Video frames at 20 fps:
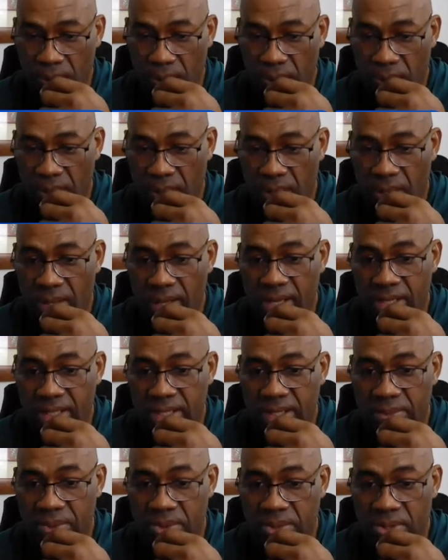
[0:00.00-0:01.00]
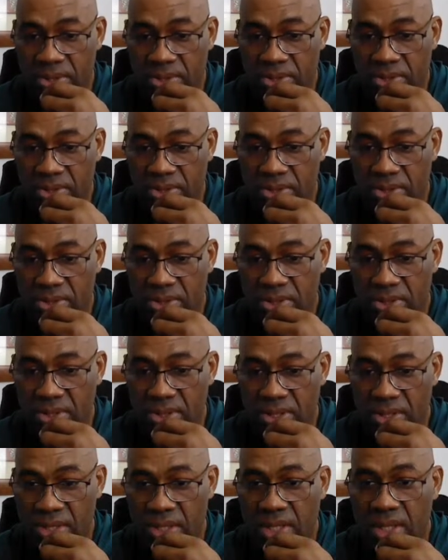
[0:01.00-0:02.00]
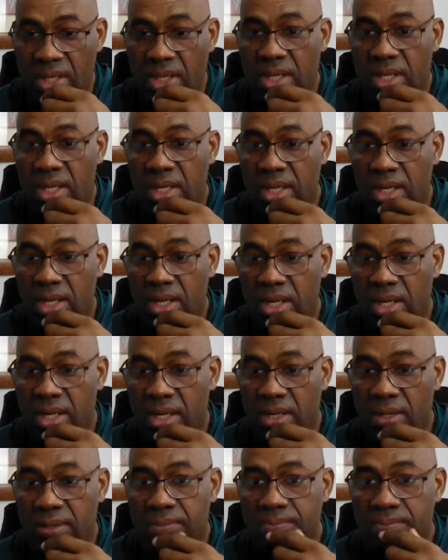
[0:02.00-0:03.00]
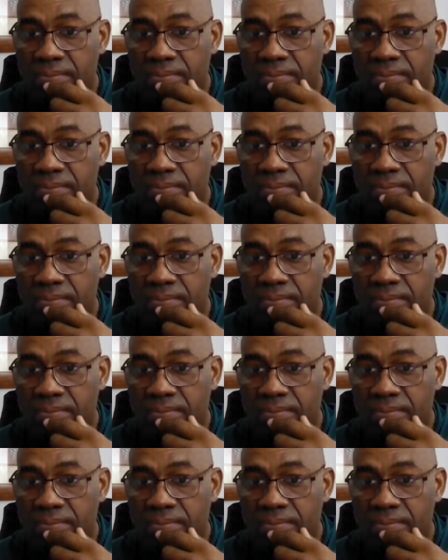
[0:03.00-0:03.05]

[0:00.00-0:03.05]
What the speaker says: here, and then we'll continue. Let